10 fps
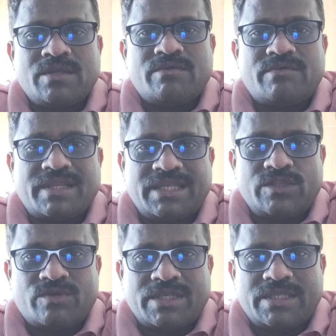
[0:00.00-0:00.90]
wherein
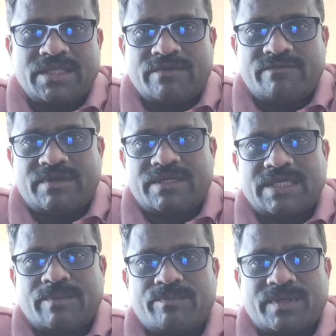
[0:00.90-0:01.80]
you can give
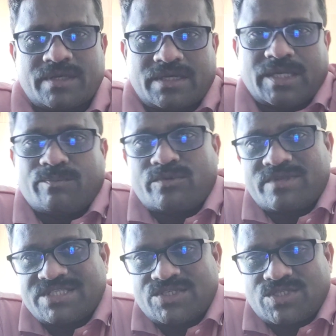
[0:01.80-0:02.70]

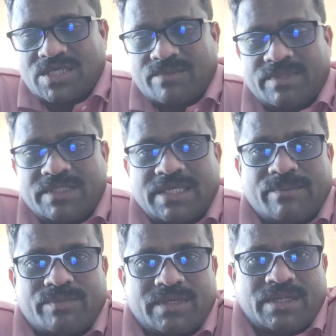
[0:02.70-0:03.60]
temporization. I mean, the
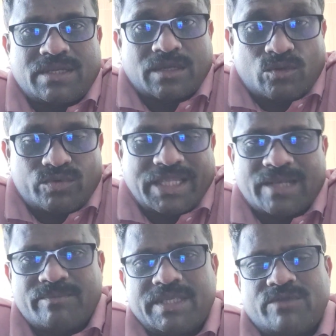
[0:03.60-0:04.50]
temporary crown
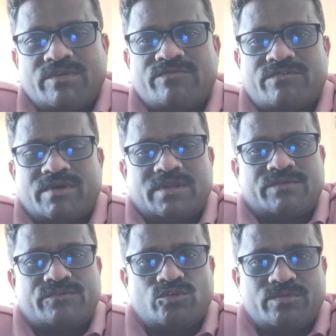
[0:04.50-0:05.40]
can be given for
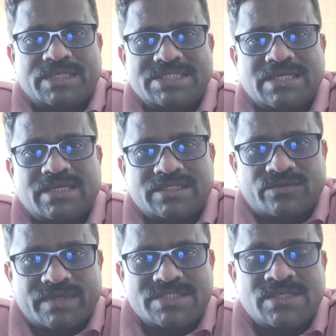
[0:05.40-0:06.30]
a few months, or
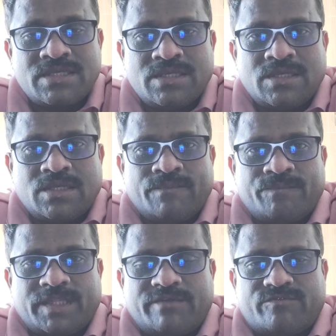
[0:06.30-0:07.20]
otherwise,
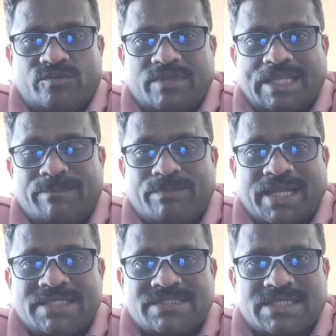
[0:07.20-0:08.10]
if your
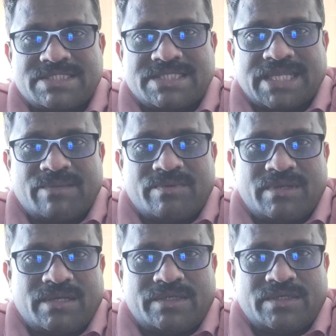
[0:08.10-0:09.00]
implants are
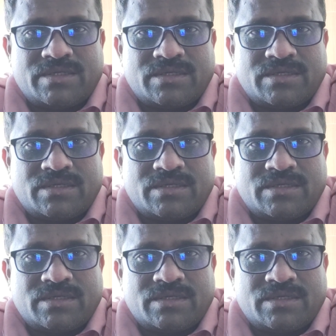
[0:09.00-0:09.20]
stable and